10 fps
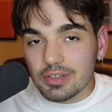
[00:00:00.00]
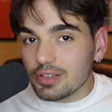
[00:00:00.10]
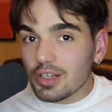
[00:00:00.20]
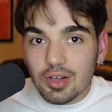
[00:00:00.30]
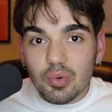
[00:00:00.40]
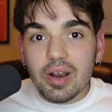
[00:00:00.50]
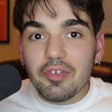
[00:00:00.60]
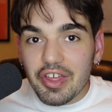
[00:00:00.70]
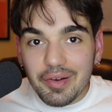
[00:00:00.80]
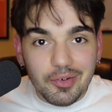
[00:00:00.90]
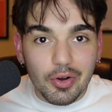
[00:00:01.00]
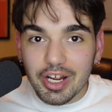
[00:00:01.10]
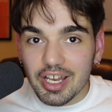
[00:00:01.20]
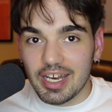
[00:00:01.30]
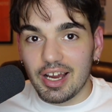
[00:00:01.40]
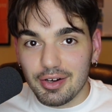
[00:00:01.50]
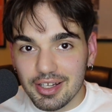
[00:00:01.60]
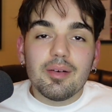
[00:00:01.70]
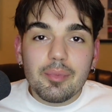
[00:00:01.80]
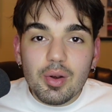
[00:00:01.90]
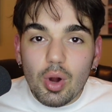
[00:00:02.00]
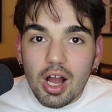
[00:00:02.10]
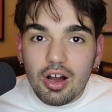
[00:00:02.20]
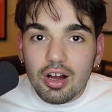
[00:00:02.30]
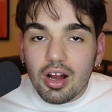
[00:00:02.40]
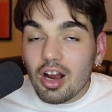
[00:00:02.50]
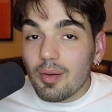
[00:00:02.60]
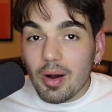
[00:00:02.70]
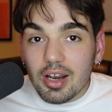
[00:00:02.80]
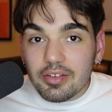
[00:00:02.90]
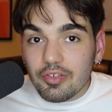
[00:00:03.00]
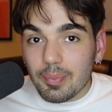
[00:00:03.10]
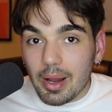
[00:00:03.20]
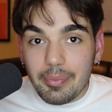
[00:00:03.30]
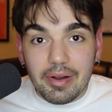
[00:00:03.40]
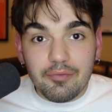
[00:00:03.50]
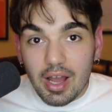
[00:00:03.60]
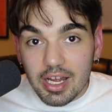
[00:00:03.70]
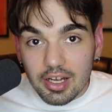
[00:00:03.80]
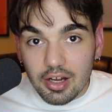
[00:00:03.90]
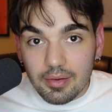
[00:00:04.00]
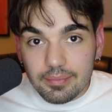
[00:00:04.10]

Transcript: and whatever they have going on now. Meanwhile, Harmonix was bought by Viacom,